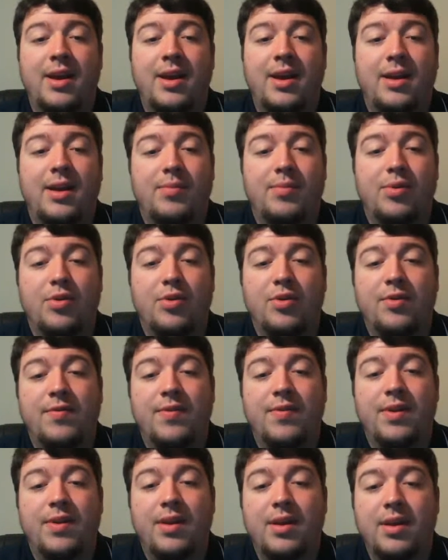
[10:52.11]
and improve
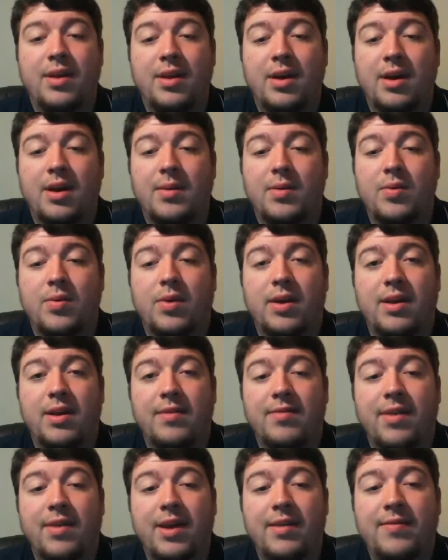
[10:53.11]
quality
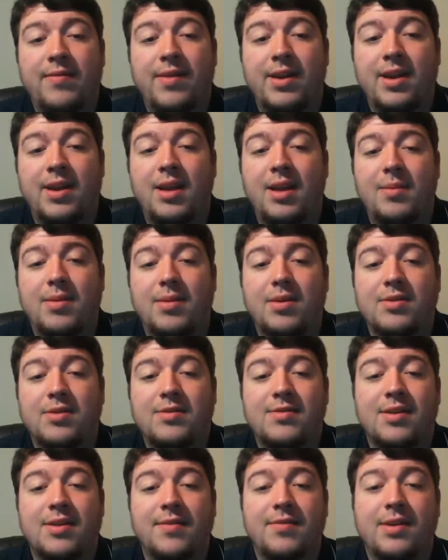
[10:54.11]
of life and keep those
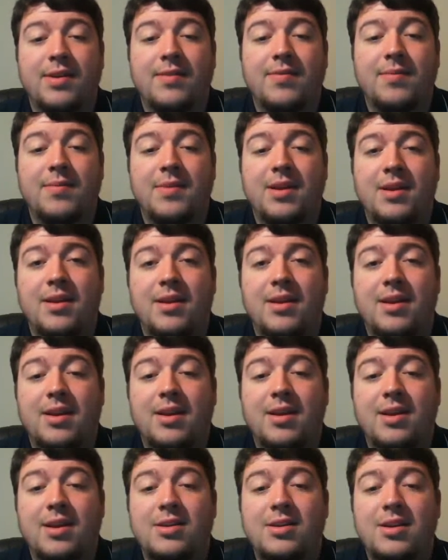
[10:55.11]
suffering from the
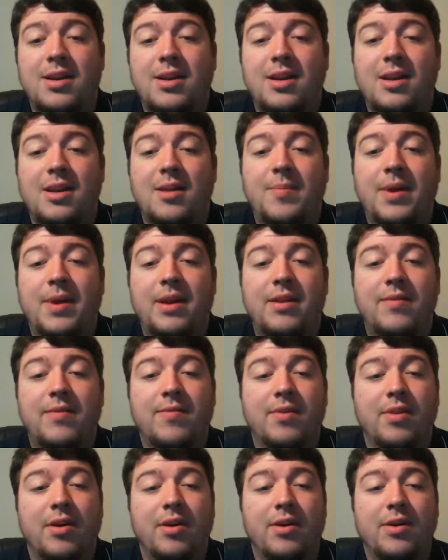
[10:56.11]
condition independent
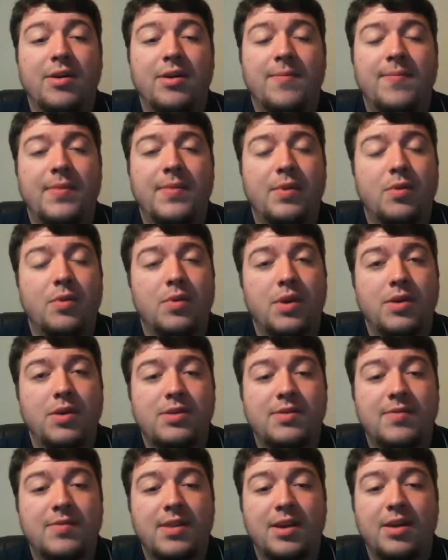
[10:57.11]
for longer through the
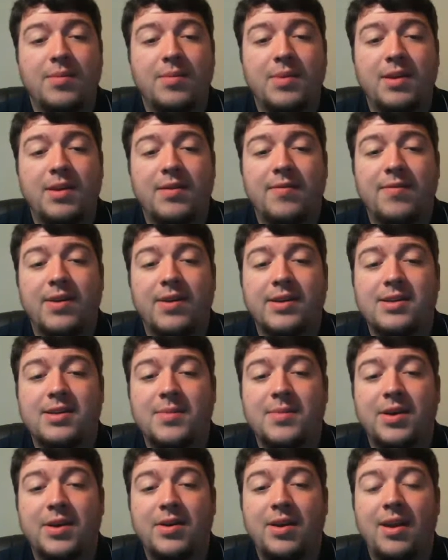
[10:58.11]
use of therapy,
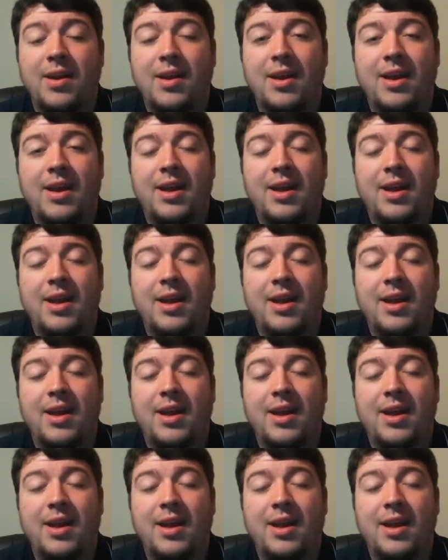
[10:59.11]
flexibility,